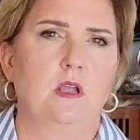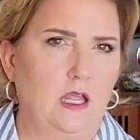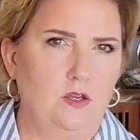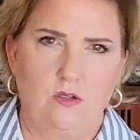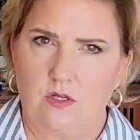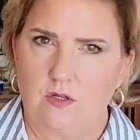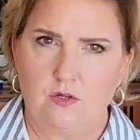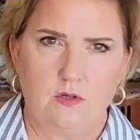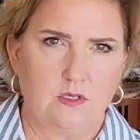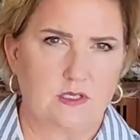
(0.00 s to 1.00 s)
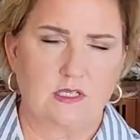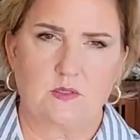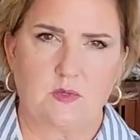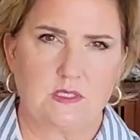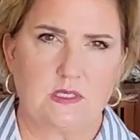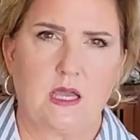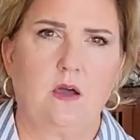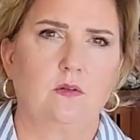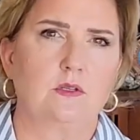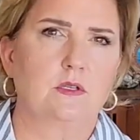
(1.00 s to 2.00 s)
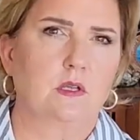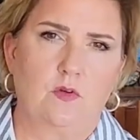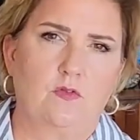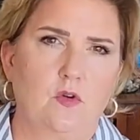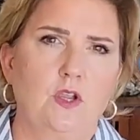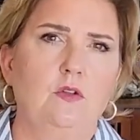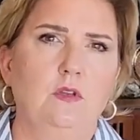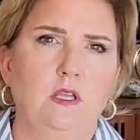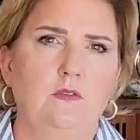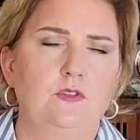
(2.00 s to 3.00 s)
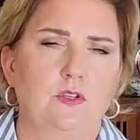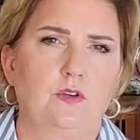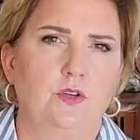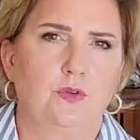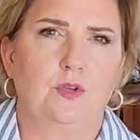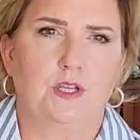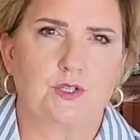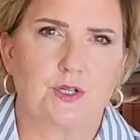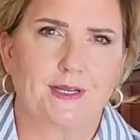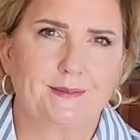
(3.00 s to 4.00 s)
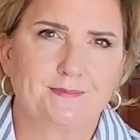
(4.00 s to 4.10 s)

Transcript: and you can do it 6 months out before you leave to your new country.